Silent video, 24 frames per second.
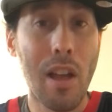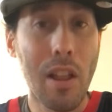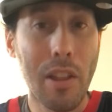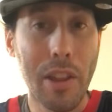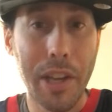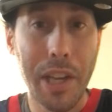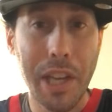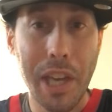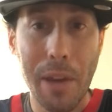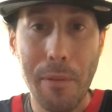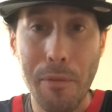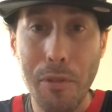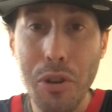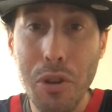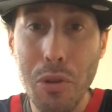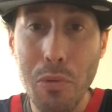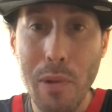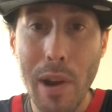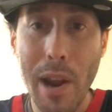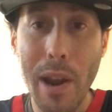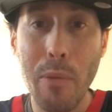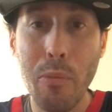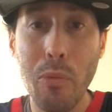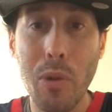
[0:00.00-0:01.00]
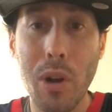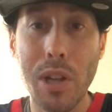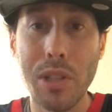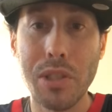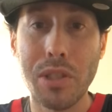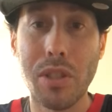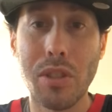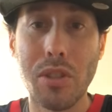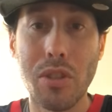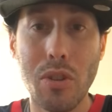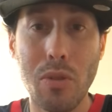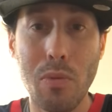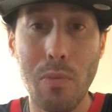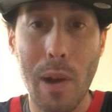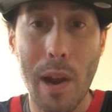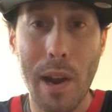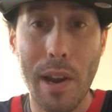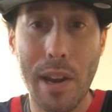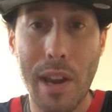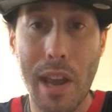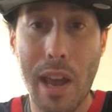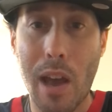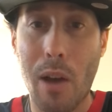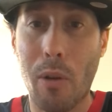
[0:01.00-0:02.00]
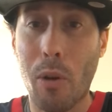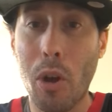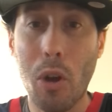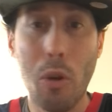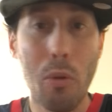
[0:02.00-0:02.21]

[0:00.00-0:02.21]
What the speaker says: Like Kevin Durant wants to do right now,